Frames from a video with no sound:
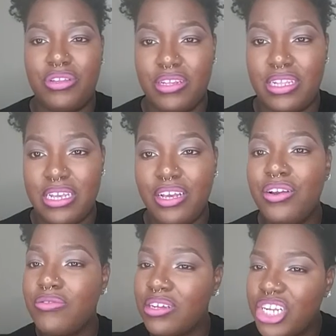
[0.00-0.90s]
to see,
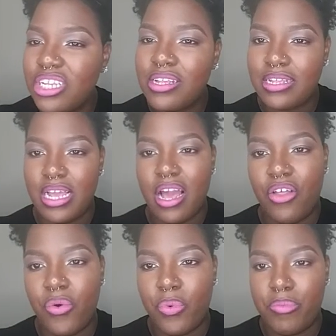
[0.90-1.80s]
to see
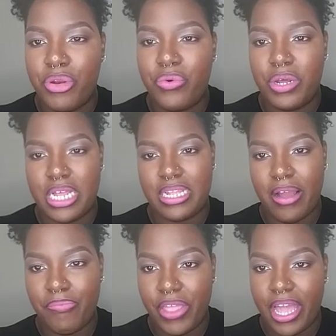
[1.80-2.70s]
other women doing the
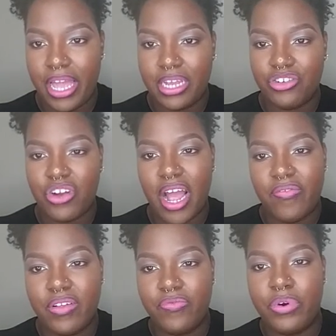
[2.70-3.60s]
same thing and
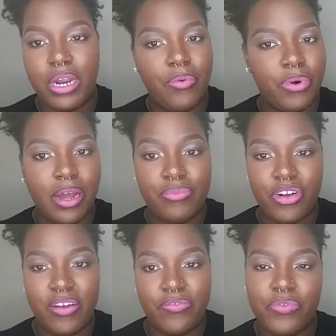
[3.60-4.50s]
striving for what I'm
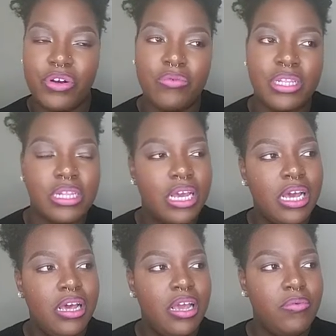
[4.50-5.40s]
striving for. It
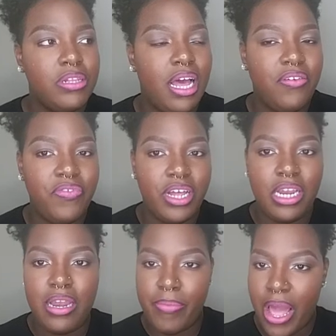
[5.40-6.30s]
was kind of fun
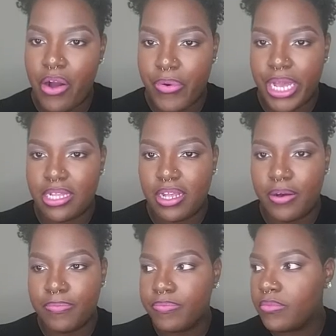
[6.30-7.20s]
and empowering.
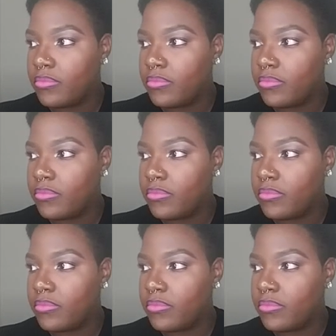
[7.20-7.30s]
So,